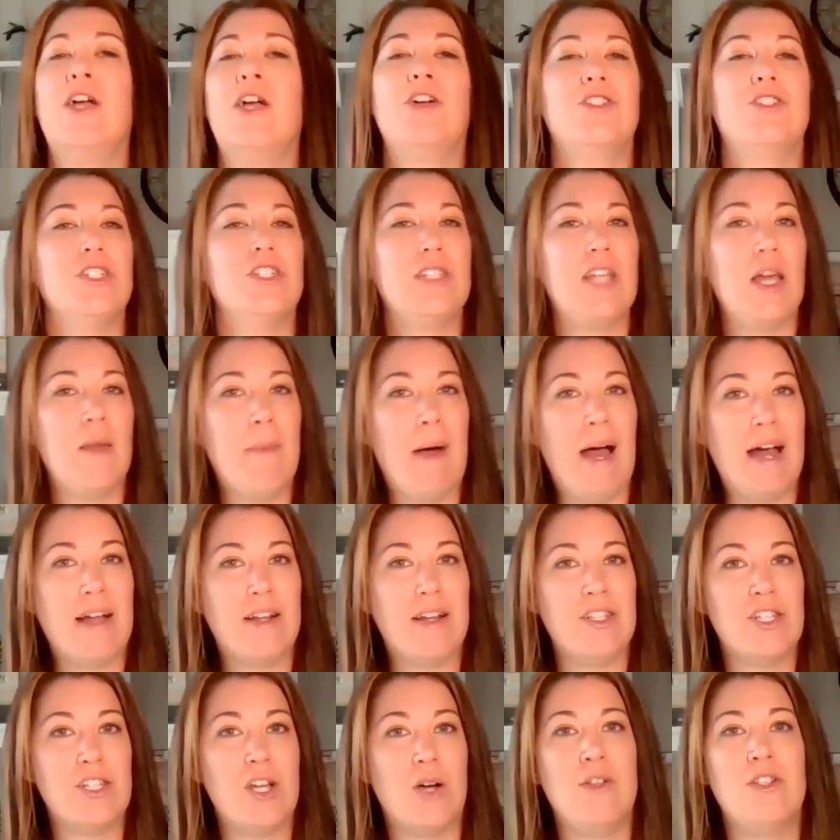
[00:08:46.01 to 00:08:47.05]
or just say bye to
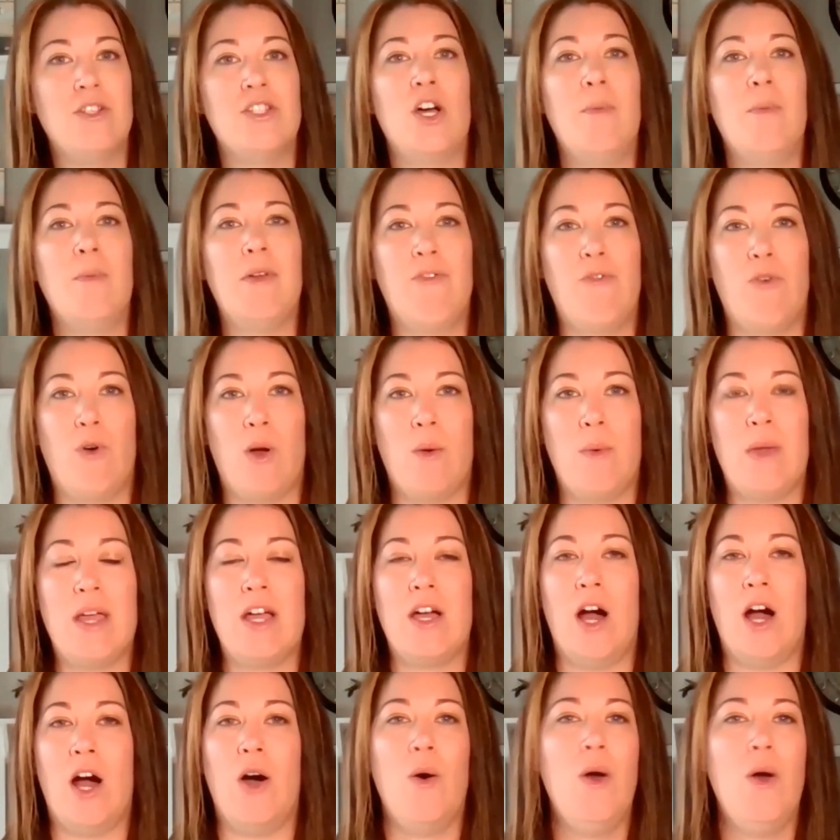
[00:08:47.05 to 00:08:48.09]
so-and-so before we
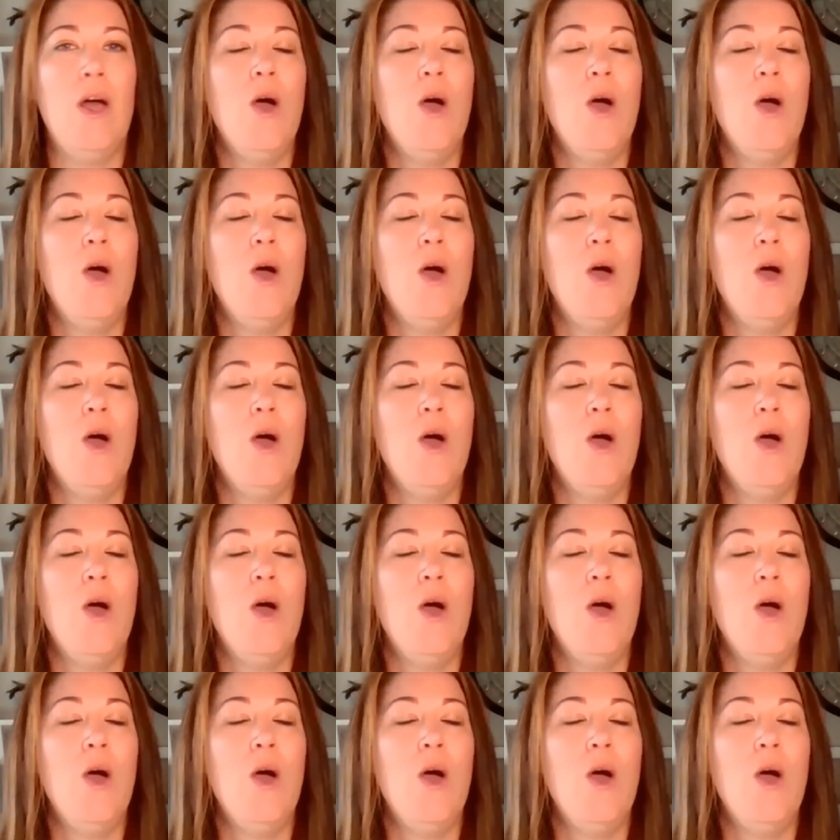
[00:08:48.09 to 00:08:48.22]
go?